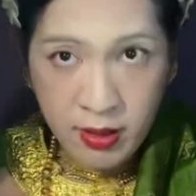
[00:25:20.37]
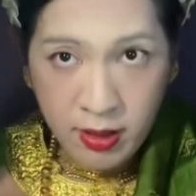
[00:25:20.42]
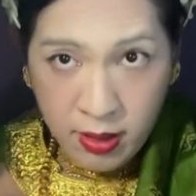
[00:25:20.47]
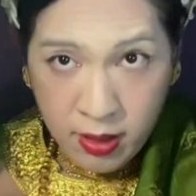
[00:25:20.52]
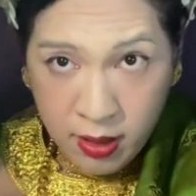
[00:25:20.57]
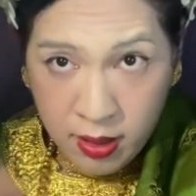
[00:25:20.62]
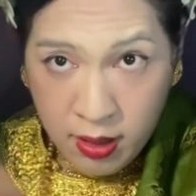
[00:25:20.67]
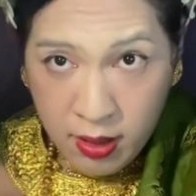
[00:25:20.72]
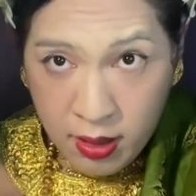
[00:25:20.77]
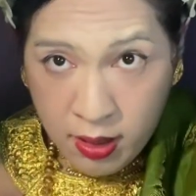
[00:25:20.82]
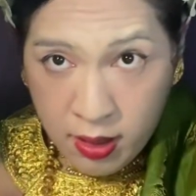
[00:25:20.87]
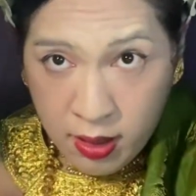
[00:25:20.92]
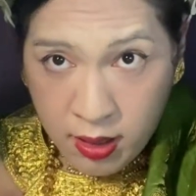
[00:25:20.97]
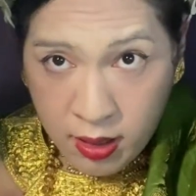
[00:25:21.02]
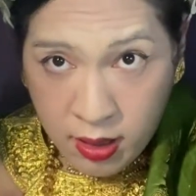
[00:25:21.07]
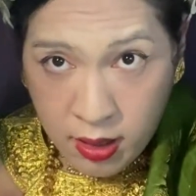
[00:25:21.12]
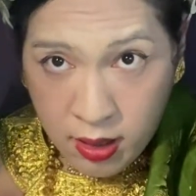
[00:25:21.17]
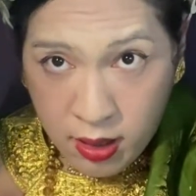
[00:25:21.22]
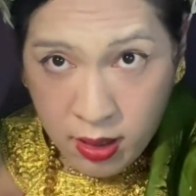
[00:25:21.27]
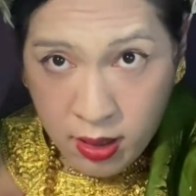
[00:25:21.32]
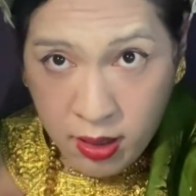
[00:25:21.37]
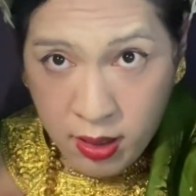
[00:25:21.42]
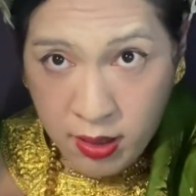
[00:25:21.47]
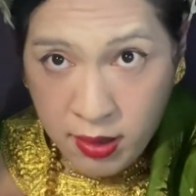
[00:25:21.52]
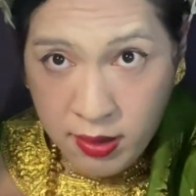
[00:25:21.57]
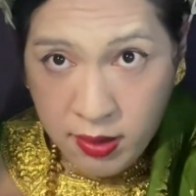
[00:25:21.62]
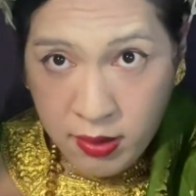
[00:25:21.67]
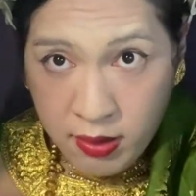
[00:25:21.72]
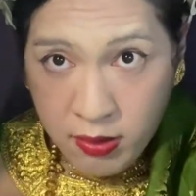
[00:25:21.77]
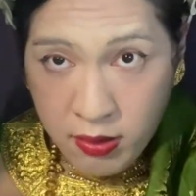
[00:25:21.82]

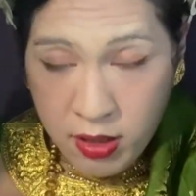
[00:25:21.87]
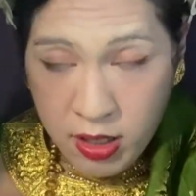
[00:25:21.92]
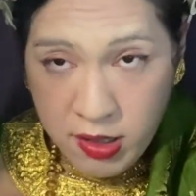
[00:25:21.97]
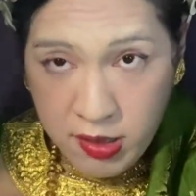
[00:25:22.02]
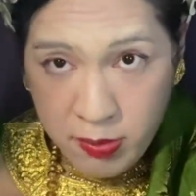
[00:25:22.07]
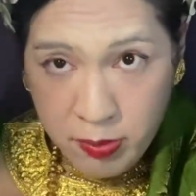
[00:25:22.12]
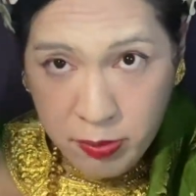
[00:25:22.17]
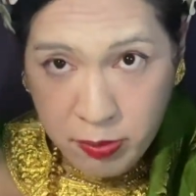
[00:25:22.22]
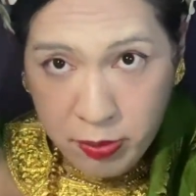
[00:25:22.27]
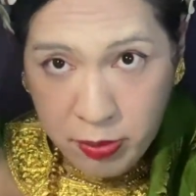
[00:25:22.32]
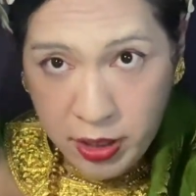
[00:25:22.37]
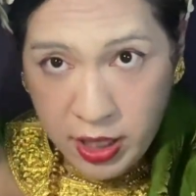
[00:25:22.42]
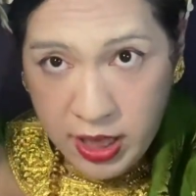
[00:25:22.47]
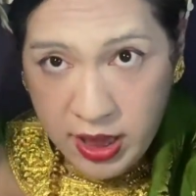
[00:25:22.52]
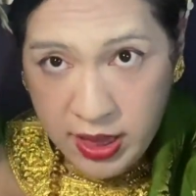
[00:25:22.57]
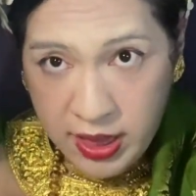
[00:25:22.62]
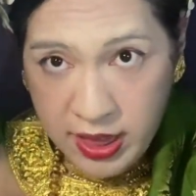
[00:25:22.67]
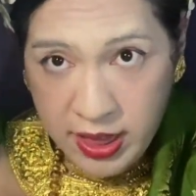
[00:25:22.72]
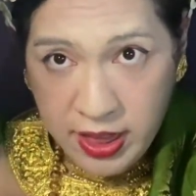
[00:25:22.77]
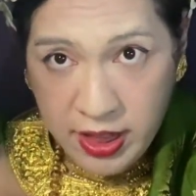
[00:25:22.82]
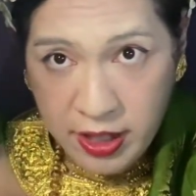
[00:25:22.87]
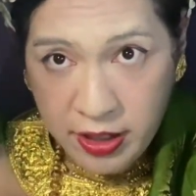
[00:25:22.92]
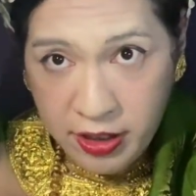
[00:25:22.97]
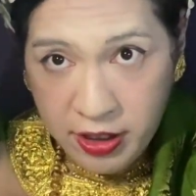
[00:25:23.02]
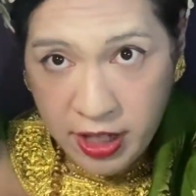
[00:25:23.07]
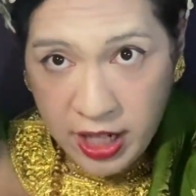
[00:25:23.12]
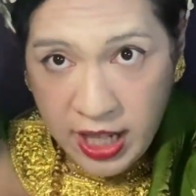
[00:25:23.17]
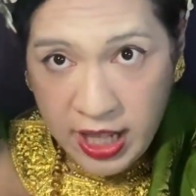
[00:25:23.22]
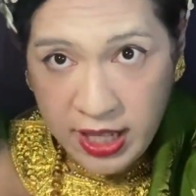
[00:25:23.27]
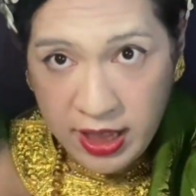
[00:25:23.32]
So just put it
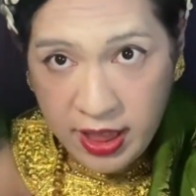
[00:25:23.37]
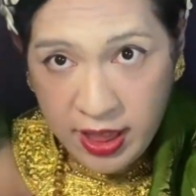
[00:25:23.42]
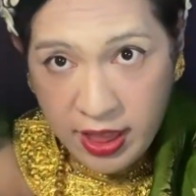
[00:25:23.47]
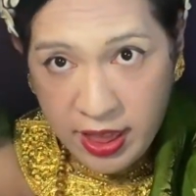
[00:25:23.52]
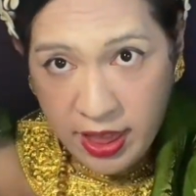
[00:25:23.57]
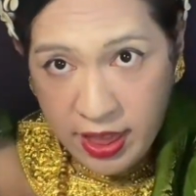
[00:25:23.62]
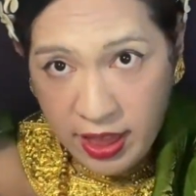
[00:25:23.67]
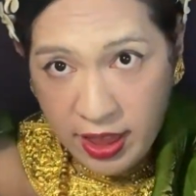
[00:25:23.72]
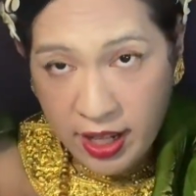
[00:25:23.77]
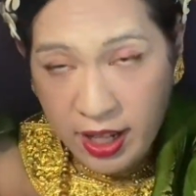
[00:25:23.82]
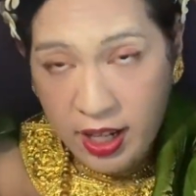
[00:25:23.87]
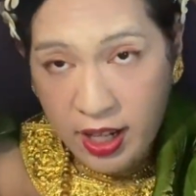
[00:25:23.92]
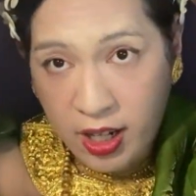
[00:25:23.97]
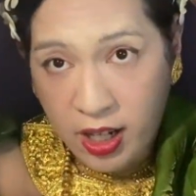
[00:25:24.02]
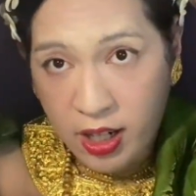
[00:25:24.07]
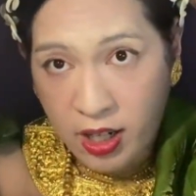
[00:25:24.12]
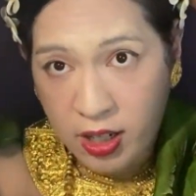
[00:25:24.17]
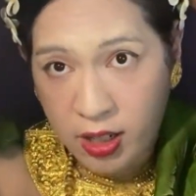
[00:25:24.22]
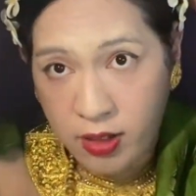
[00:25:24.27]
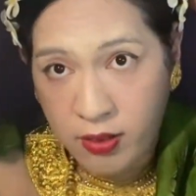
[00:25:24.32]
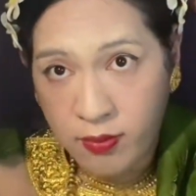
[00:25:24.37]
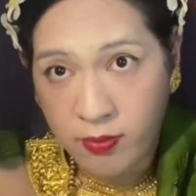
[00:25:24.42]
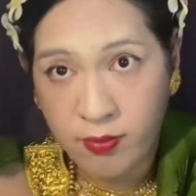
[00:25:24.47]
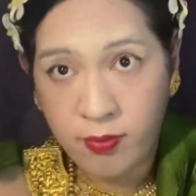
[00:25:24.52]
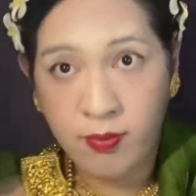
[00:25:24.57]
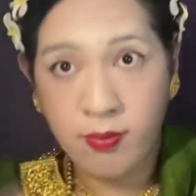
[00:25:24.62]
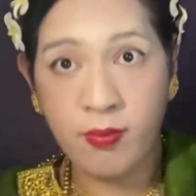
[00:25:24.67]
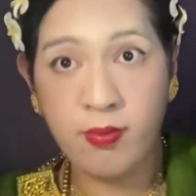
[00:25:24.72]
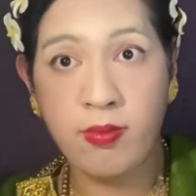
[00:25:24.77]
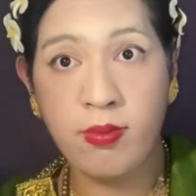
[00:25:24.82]
right there.
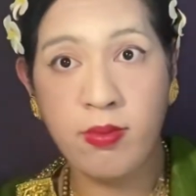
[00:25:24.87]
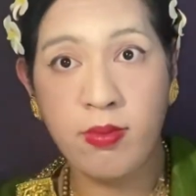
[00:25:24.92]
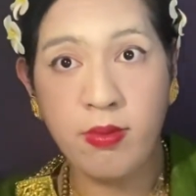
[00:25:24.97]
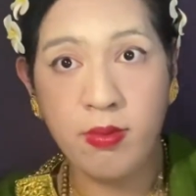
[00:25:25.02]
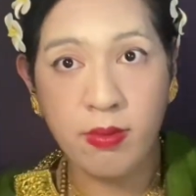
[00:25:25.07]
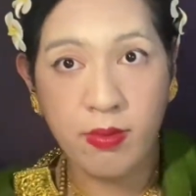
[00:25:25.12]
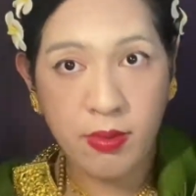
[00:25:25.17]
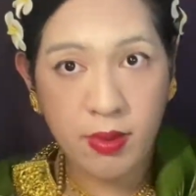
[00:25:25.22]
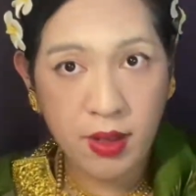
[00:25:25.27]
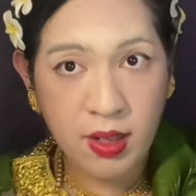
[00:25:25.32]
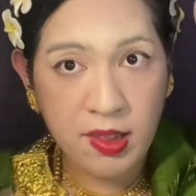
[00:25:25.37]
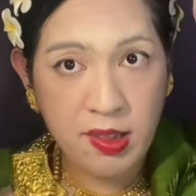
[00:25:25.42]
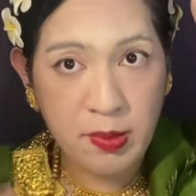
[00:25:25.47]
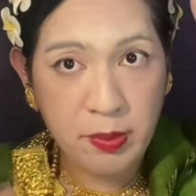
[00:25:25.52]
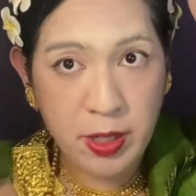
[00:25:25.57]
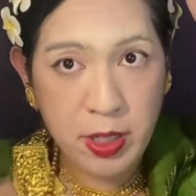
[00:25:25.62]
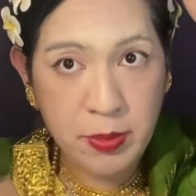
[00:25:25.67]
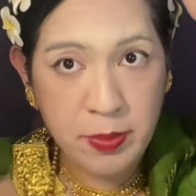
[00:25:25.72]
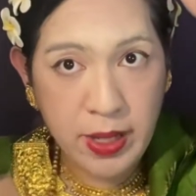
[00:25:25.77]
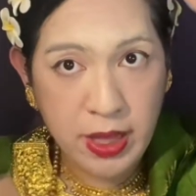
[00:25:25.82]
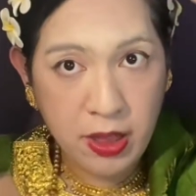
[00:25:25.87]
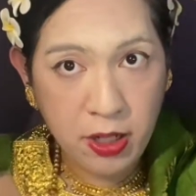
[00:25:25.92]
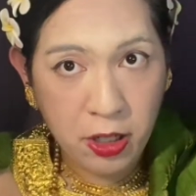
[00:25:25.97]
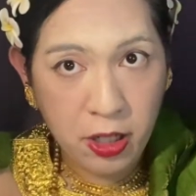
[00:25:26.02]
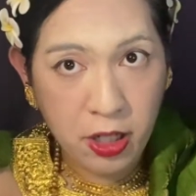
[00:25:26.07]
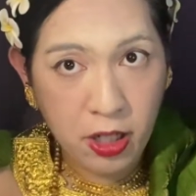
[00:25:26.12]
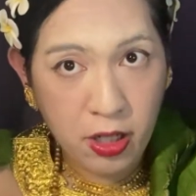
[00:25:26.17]
It's much better.